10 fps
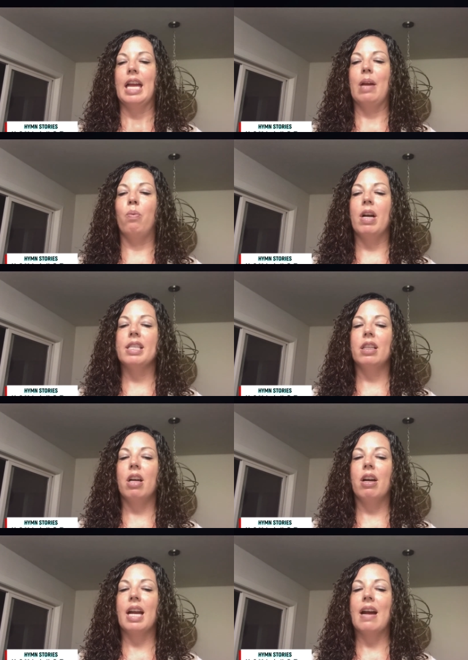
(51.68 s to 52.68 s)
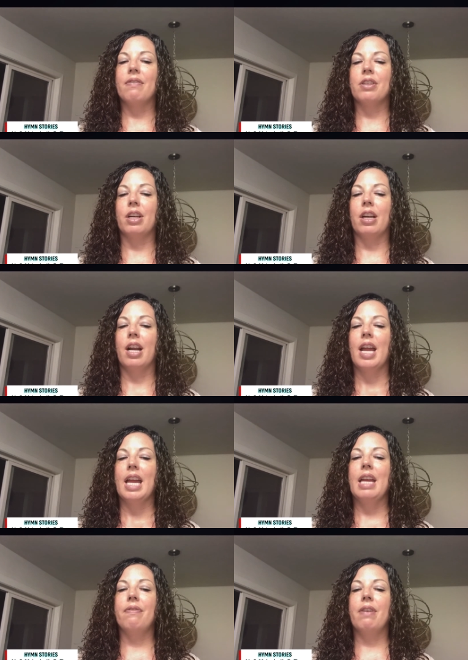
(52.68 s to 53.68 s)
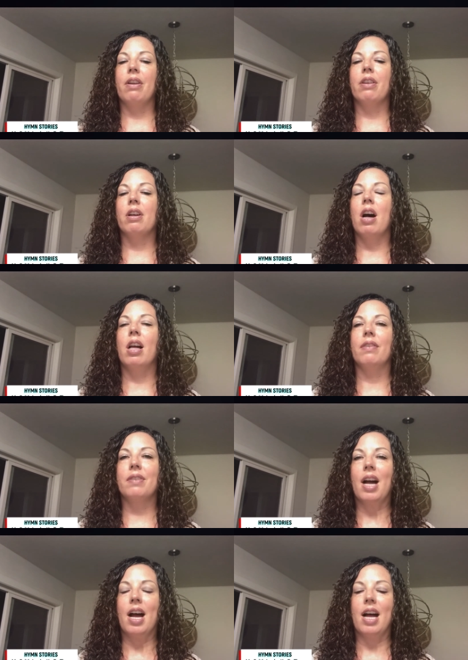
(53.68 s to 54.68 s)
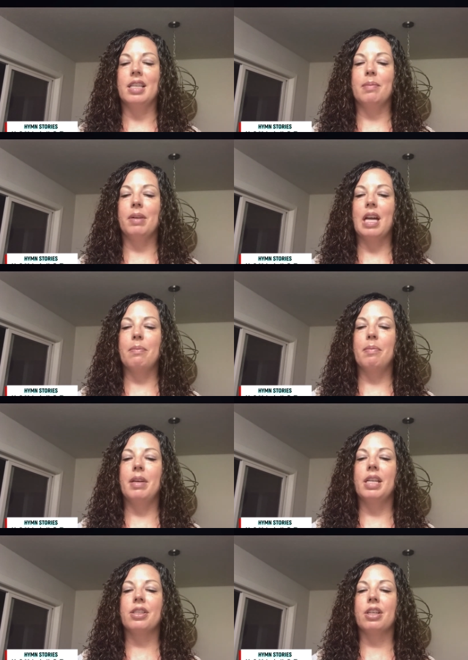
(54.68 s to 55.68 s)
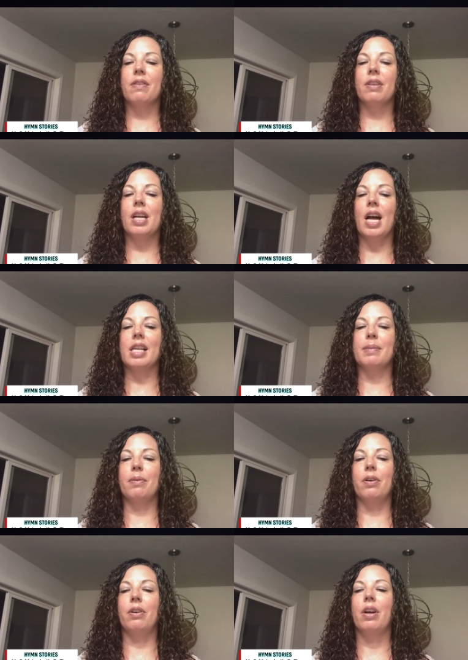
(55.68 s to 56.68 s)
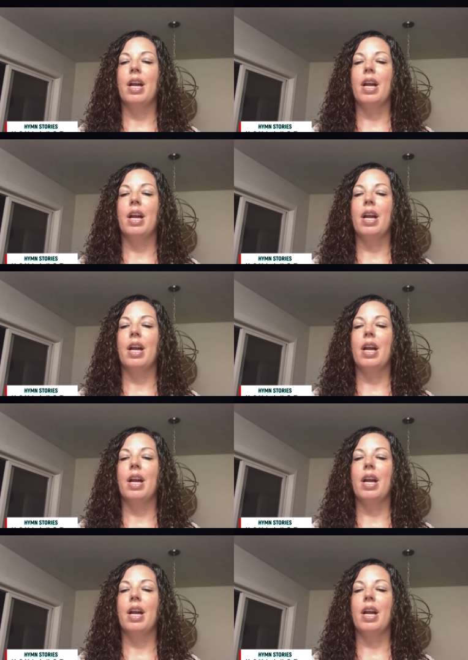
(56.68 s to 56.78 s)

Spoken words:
It wasn't long after he felt the call of God to become a minister of the gospel.